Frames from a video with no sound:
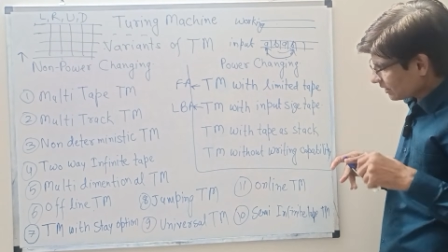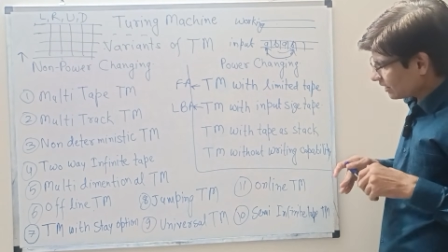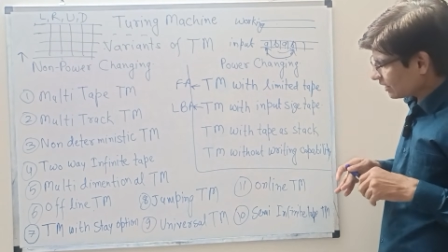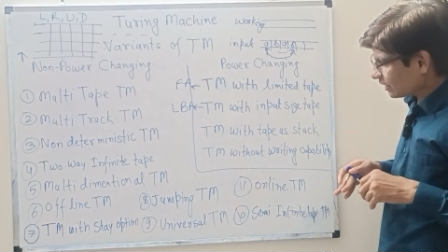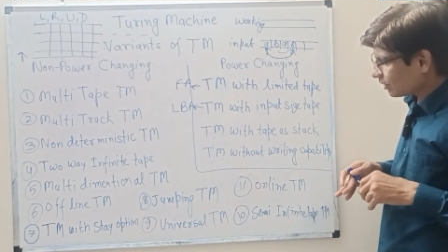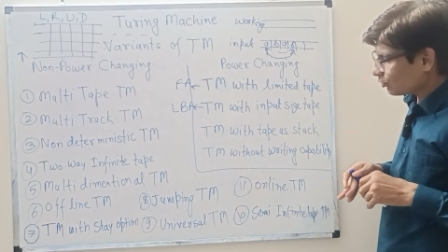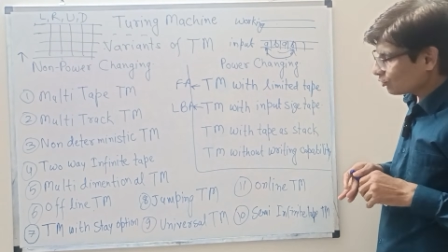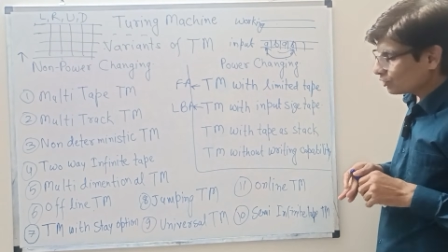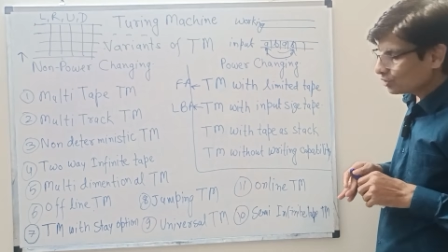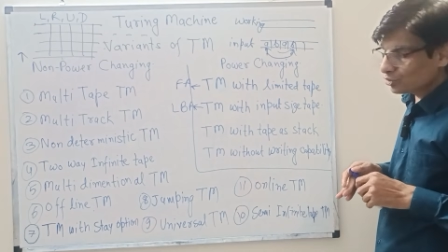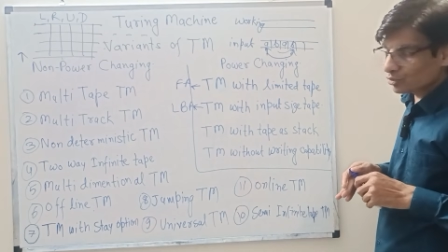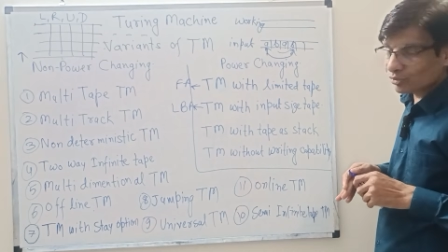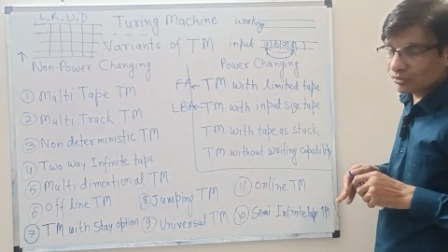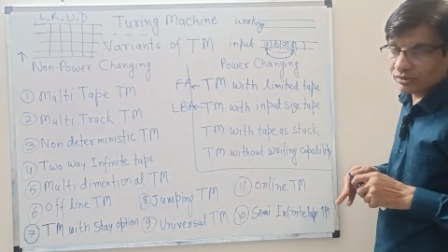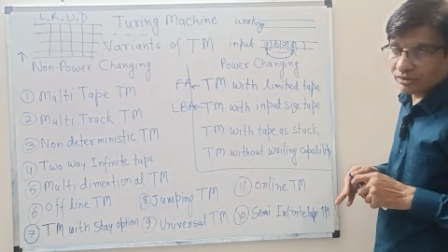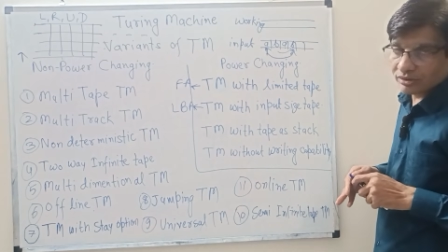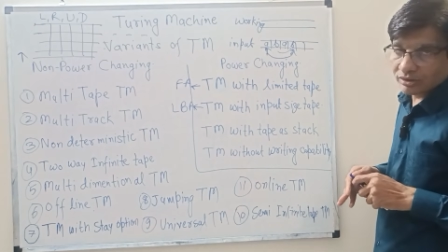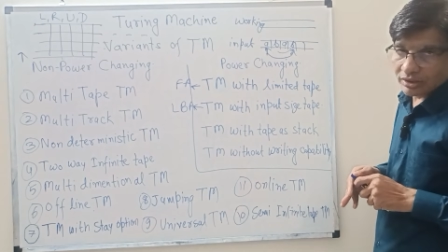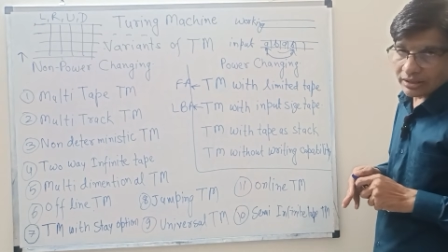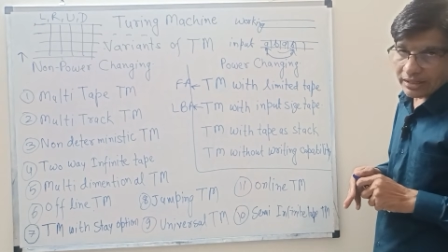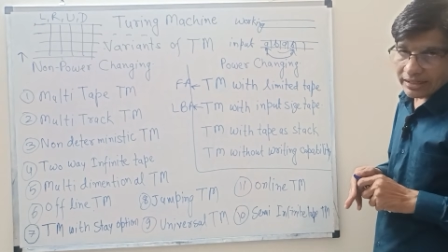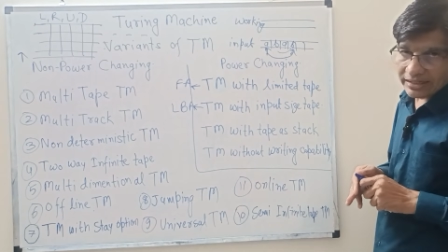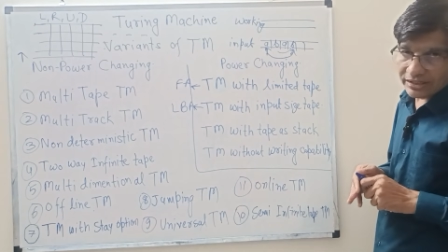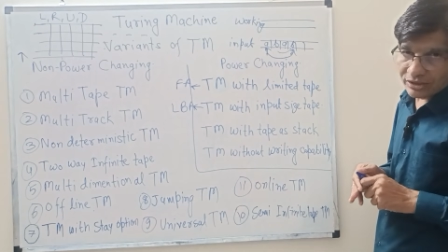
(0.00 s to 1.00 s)
Now
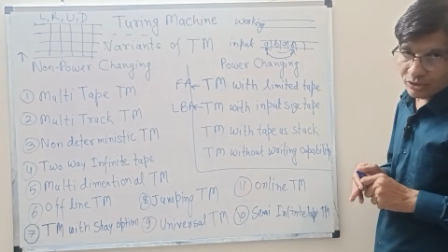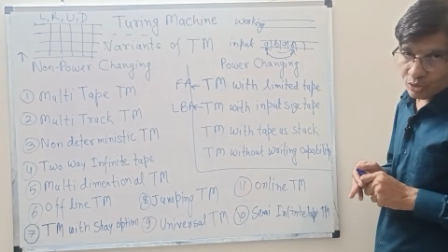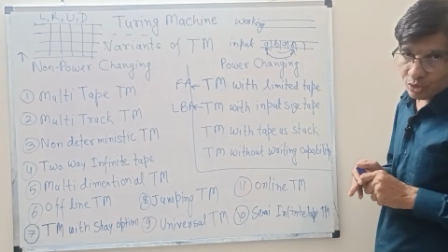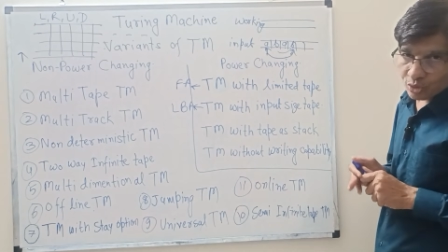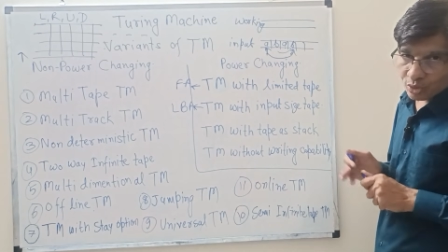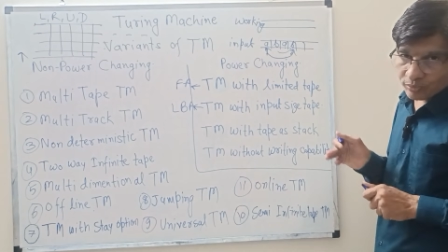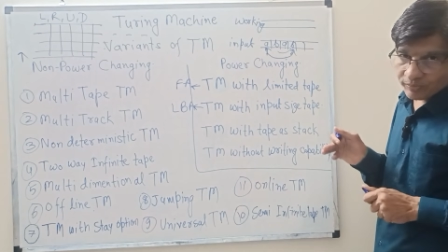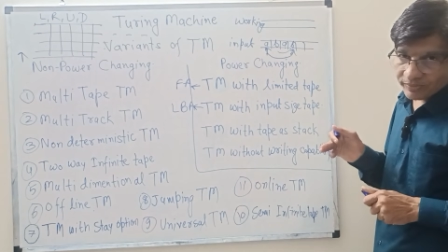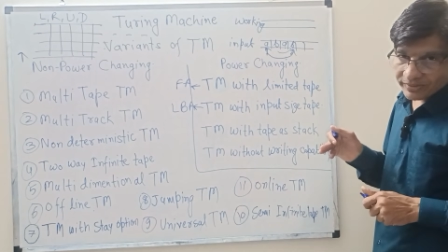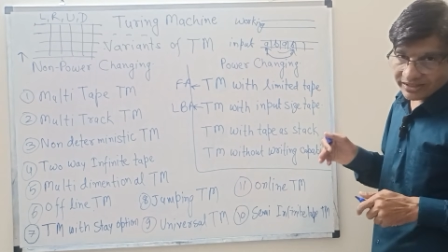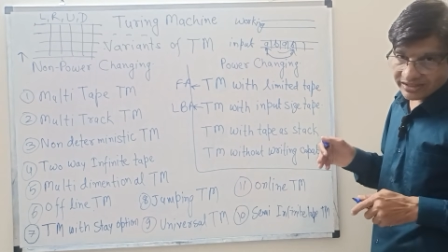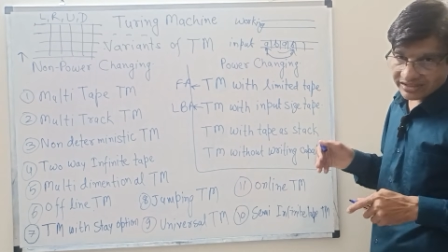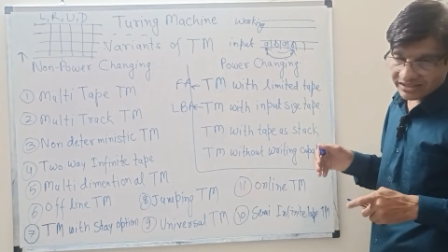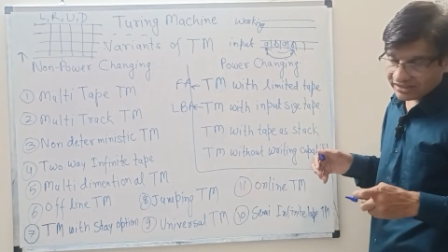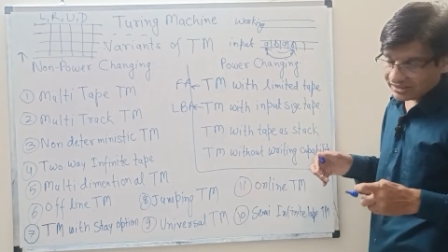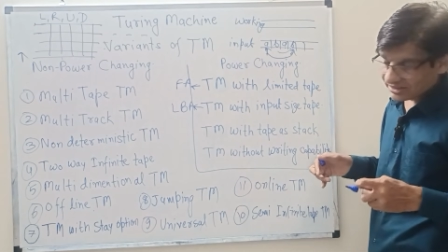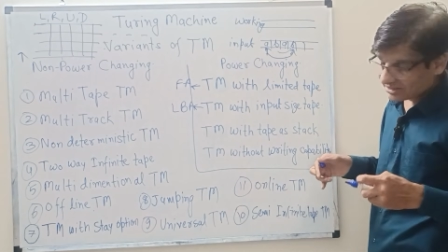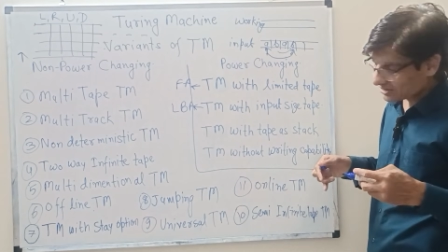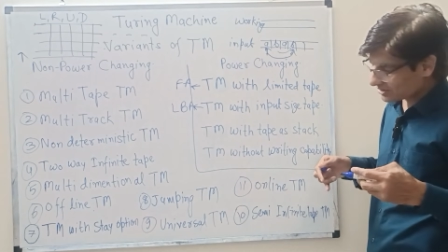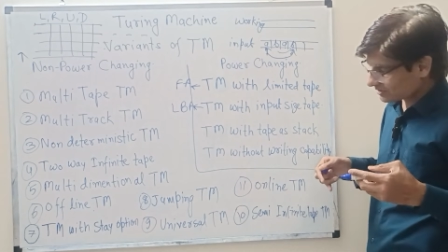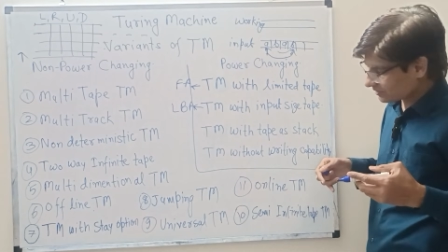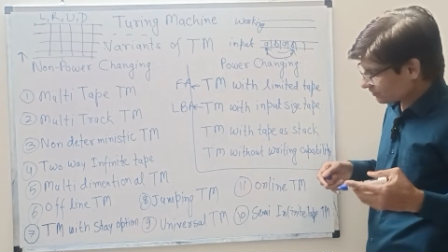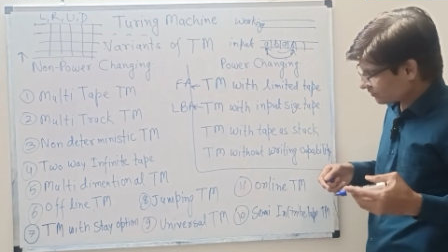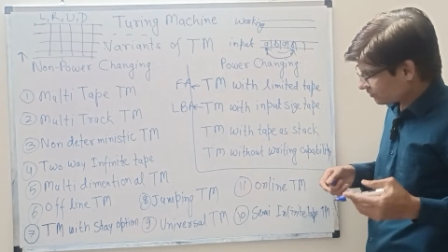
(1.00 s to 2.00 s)
I hope it is